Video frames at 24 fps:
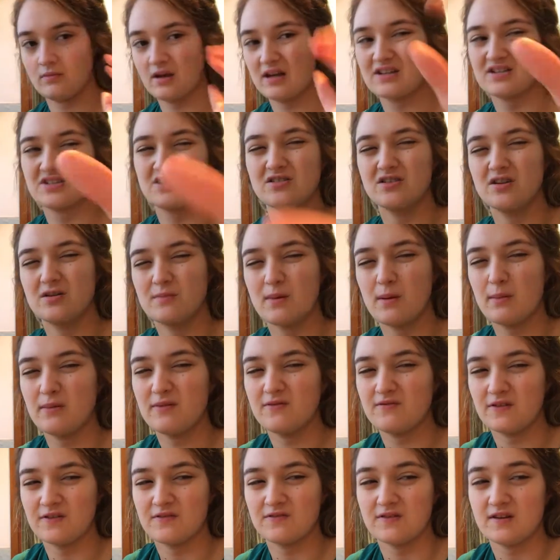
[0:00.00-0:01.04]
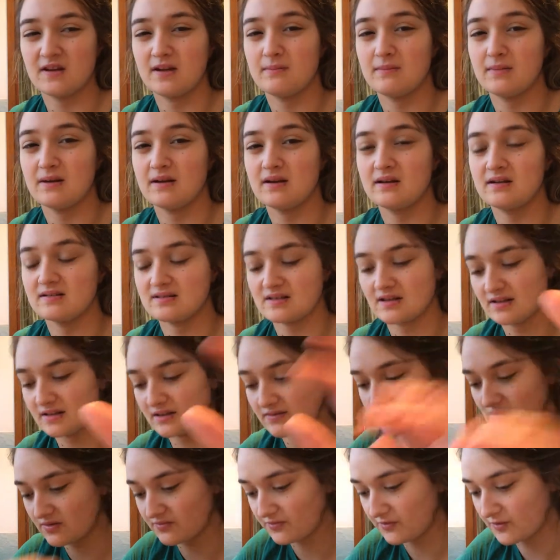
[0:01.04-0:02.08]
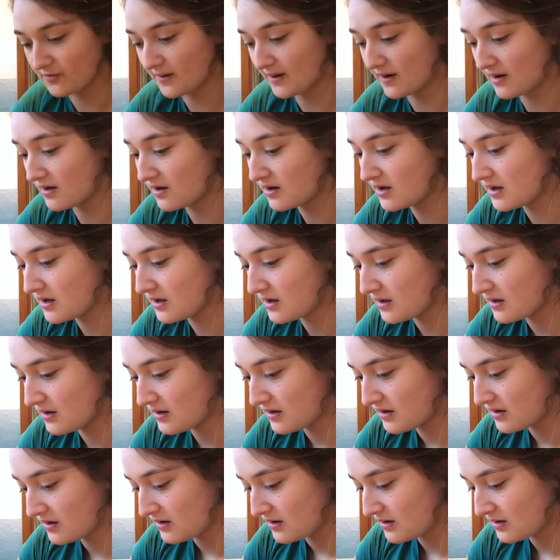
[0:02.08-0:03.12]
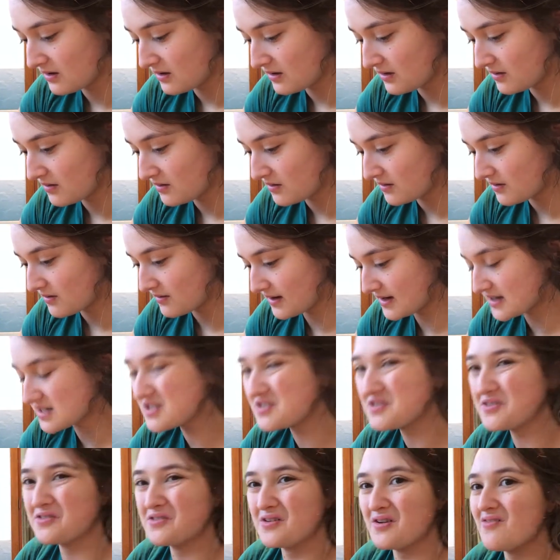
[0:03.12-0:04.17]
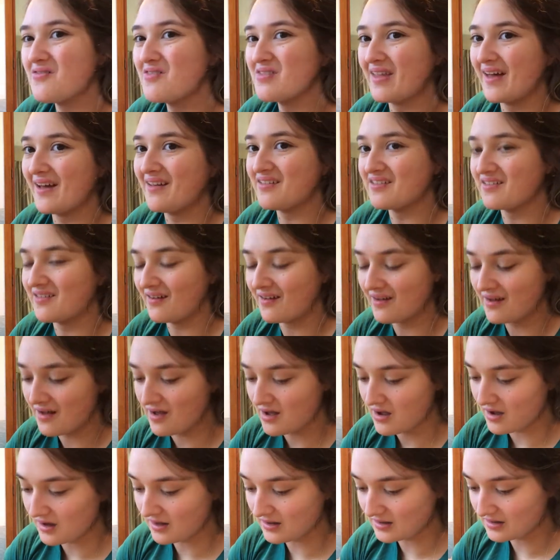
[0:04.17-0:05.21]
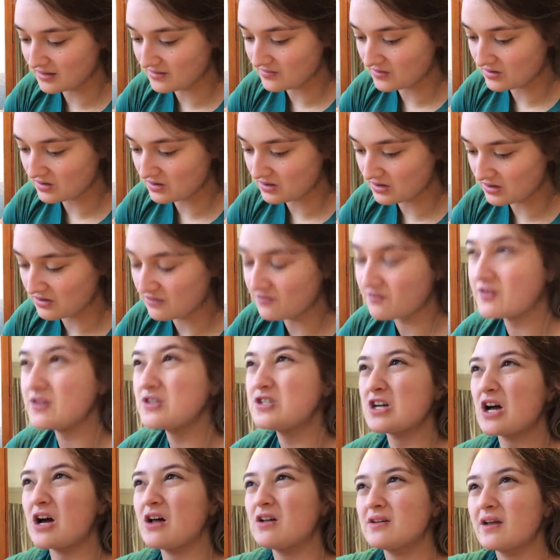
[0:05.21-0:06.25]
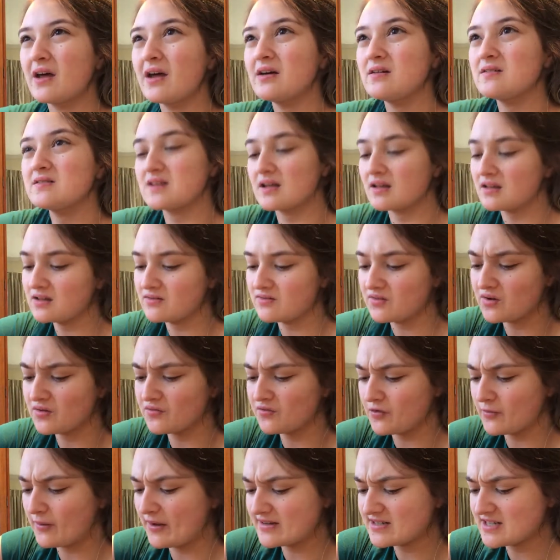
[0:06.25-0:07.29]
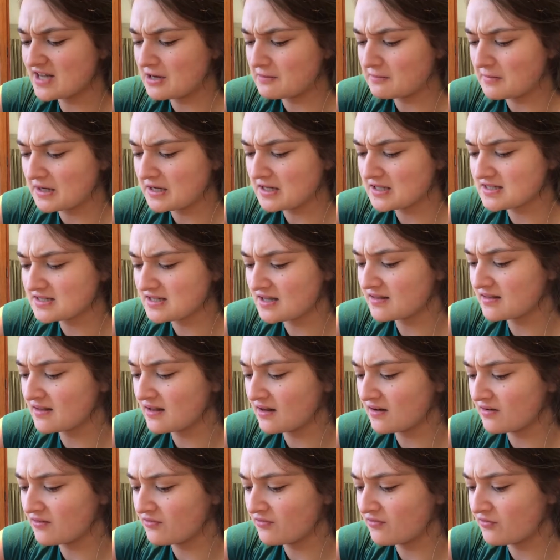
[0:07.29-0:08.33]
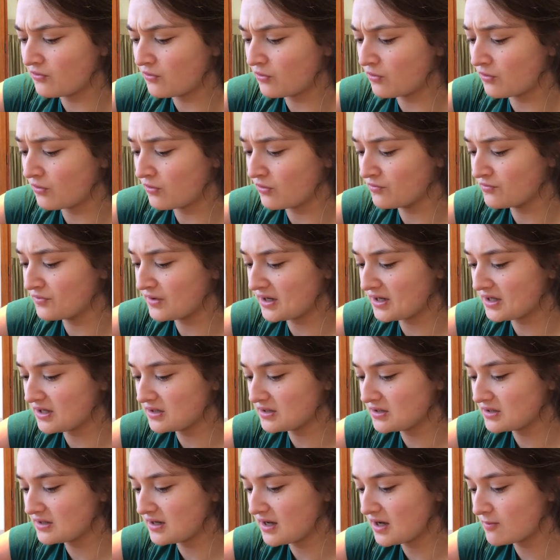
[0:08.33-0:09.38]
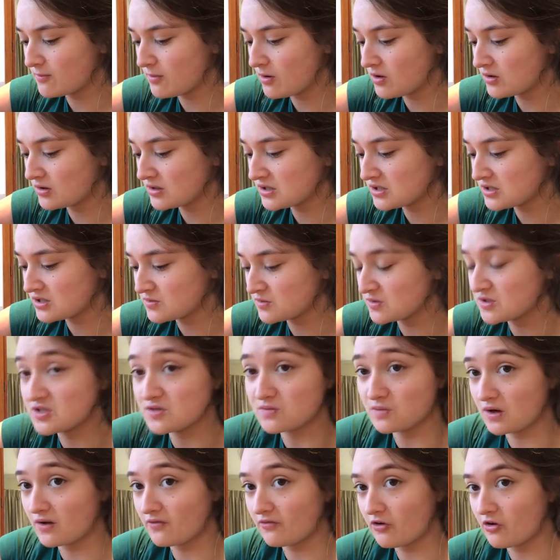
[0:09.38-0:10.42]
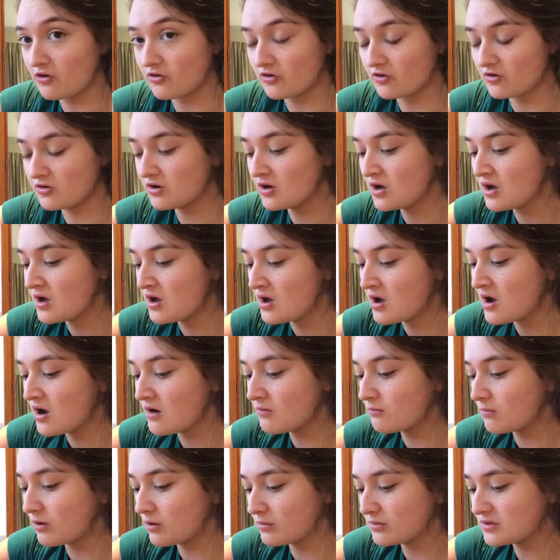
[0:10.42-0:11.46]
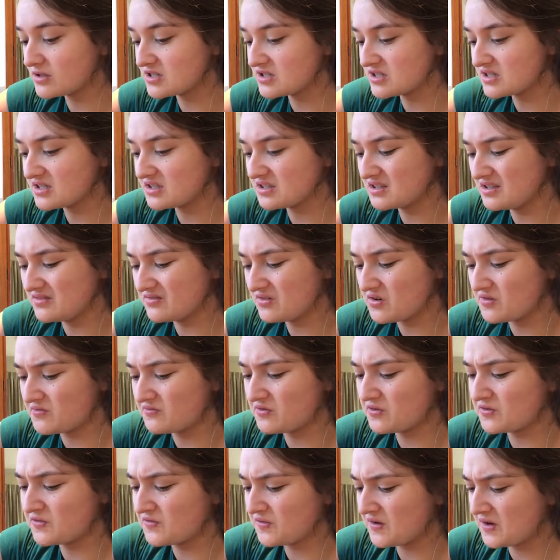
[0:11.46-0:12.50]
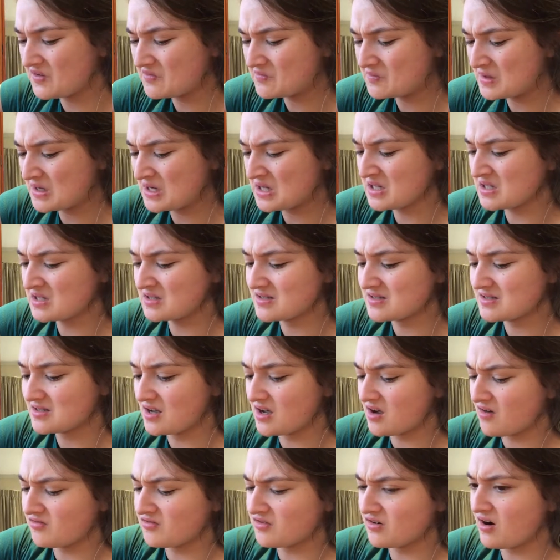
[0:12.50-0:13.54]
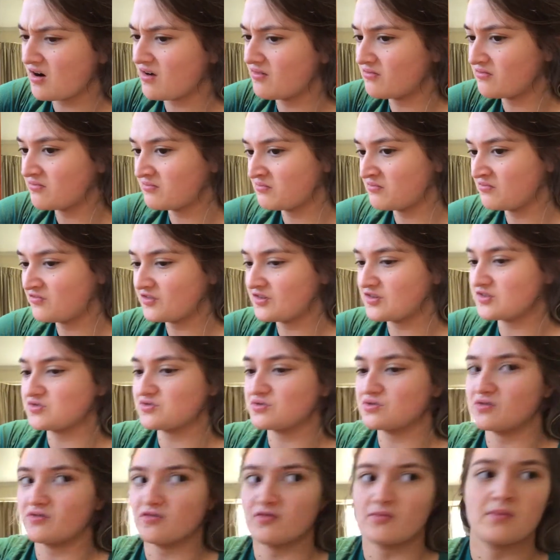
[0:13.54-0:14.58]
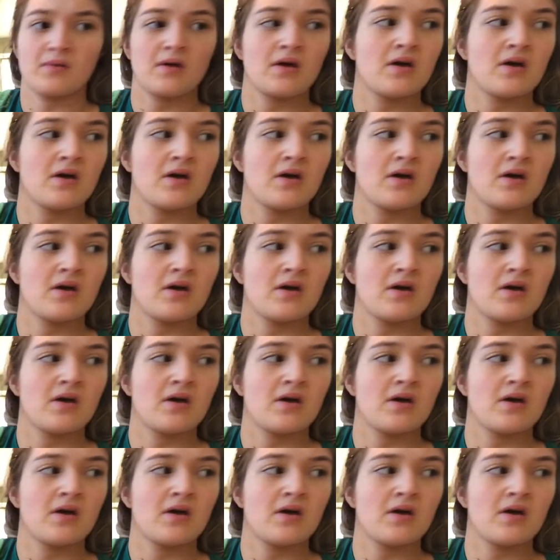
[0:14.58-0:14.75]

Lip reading: actually no, maybe 15 minutes. I leave it on for about, actually no, not even that long. I leave it on for gel nails, I leave it on for about 10 minutes, and then for regular nail polish, which is what I've gone on, I'm probably just gonna leave it on for 5 minutes after I've finished all of them.